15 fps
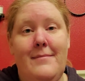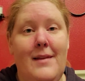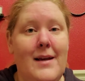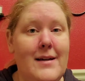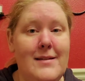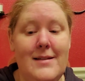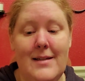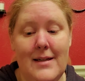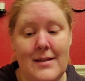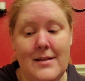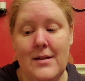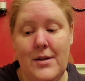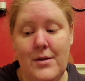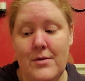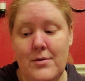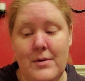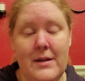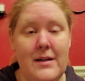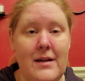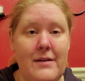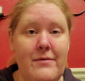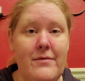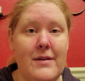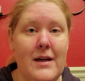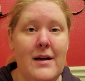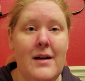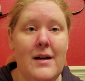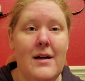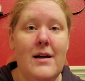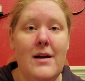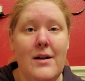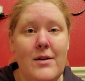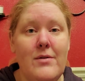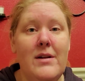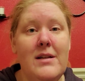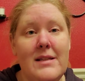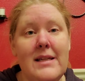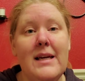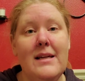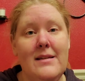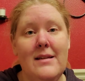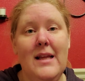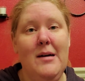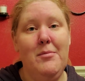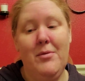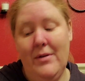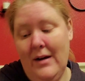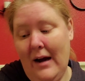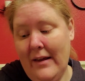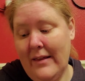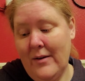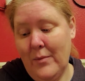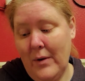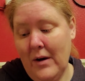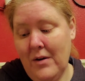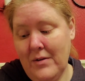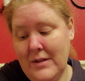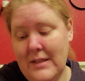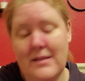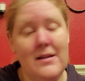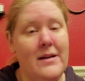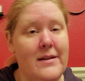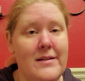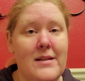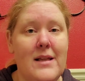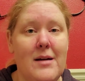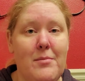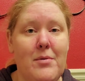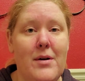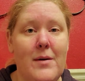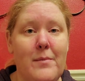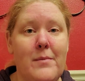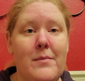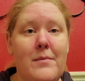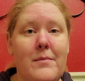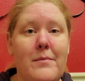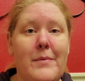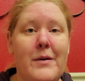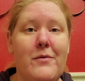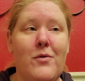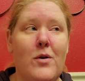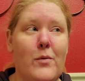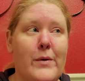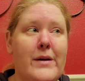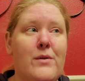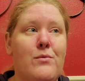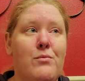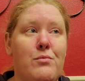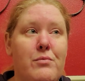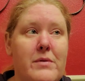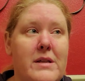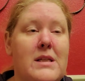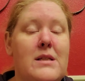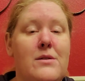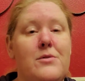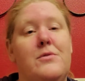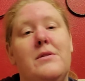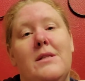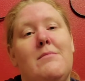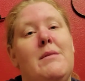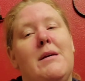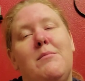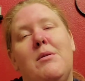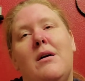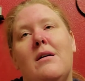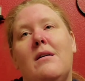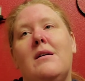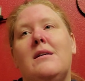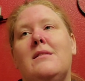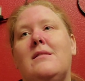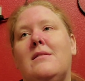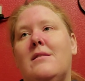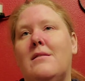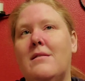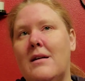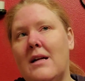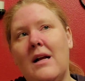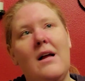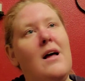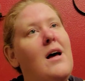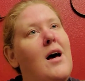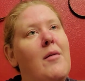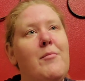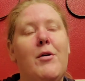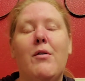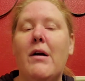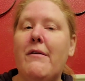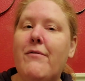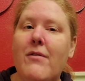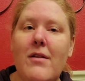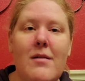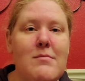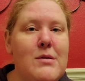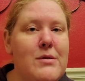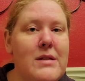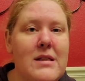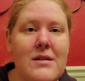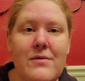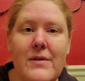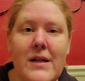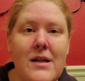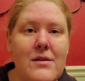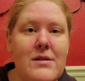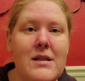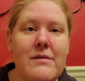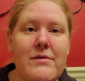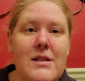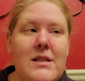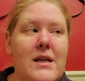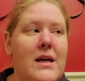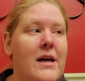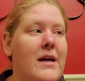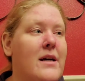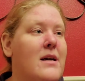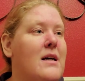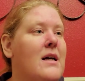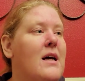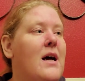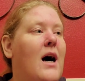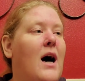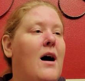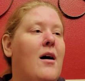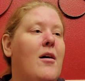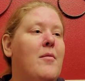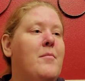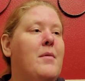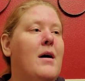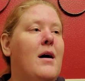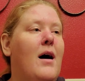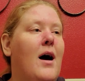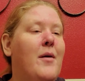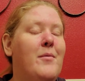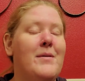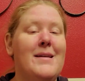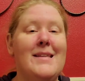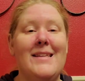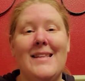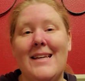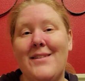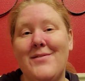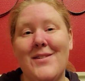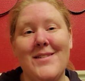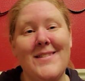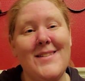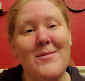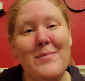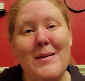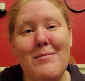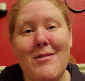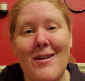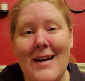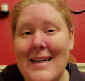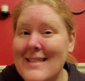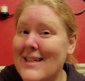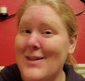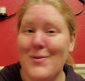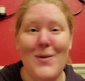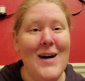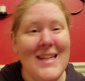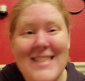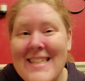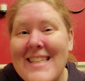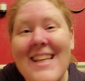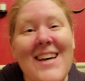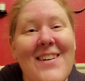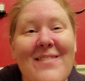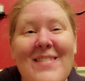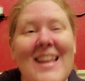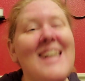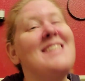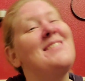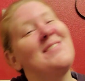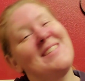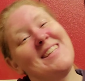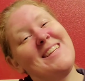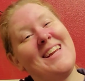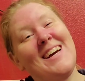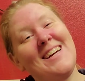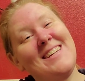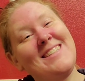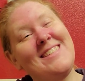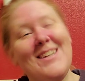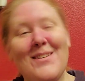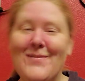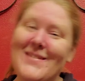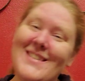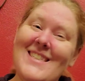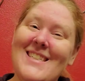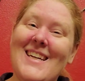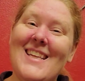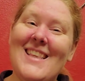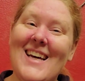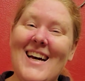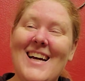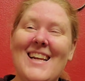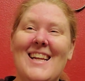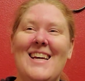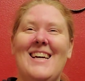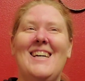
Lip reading: It's a huge one. If you need to get to that point, I think we all need to get to that point before we can really truly make progress. So I'm grateful I'm doing these videos every day. I'm really thankful some people are actually watching them. That's really nice. I appreciate that.